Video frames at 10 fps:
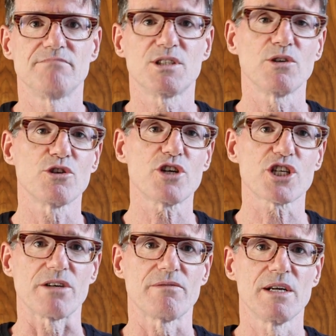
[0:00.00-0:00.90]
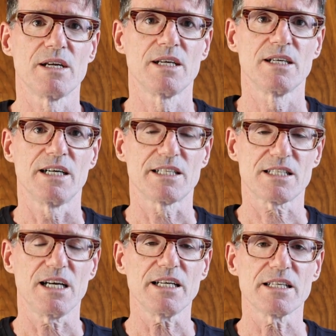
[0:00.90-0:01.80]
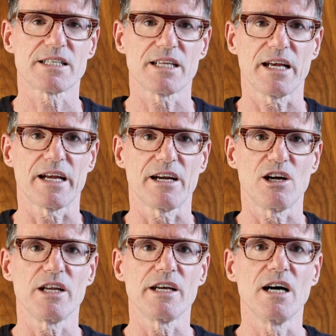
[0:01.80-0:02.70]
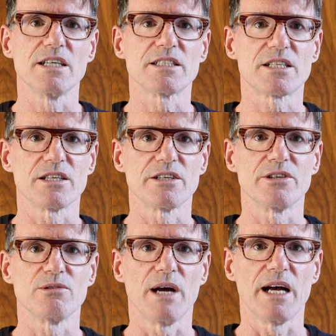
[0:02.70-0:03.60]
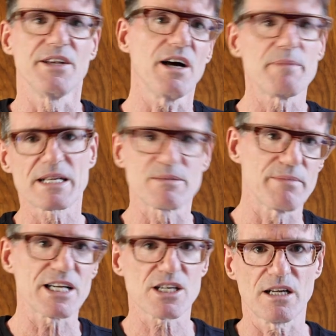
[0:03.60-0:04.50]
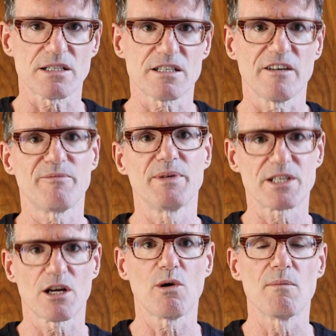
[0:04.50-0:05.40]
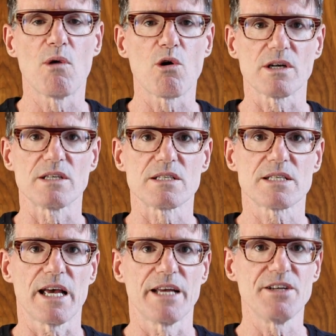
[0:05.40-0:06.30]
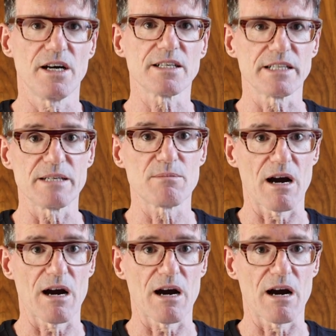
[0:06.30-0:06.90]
So nutrition. I decided early on to not mix and match a lot of stuff, but to go with Morton's non-elite